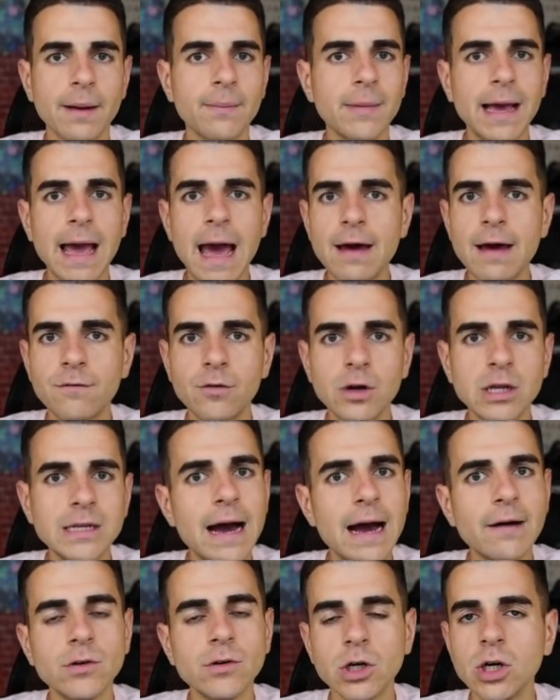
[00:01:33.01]
McCaffrey,
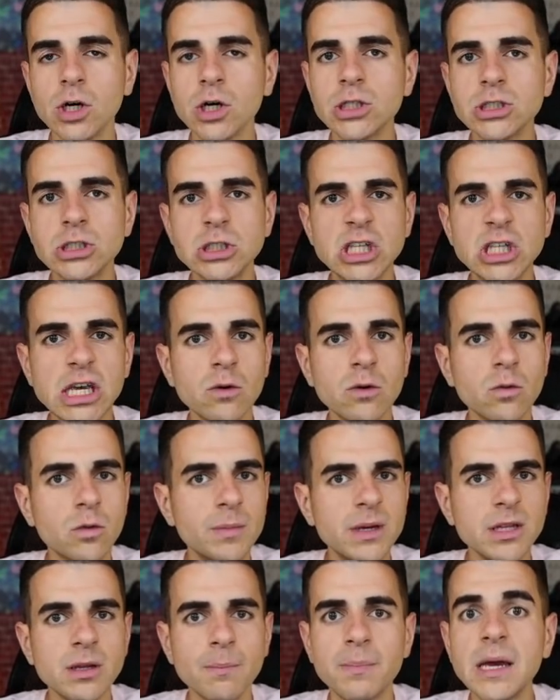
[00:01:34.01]
Dalvin Cook, Zeke would
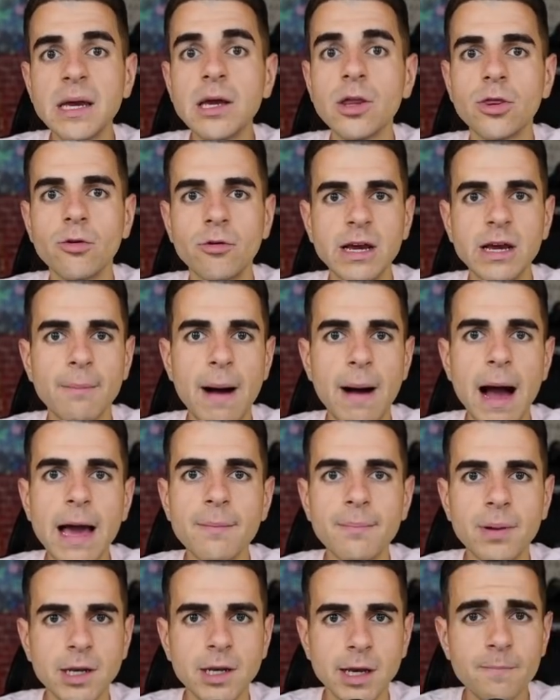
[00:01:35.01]
be the big 3 in my
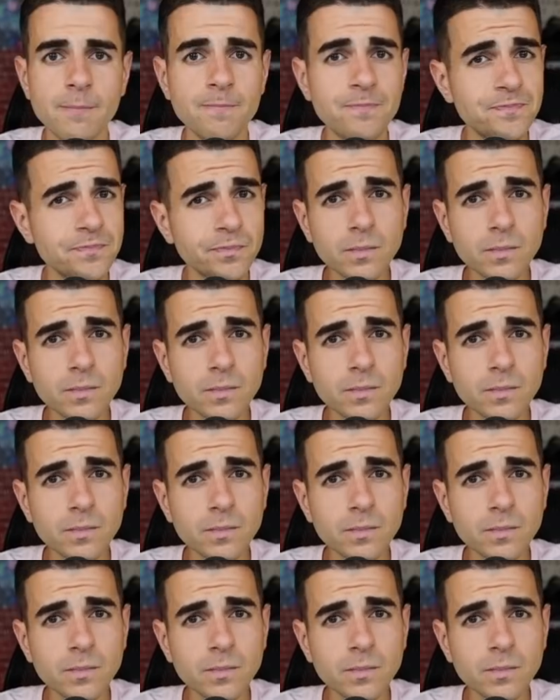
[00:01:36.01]
opinion.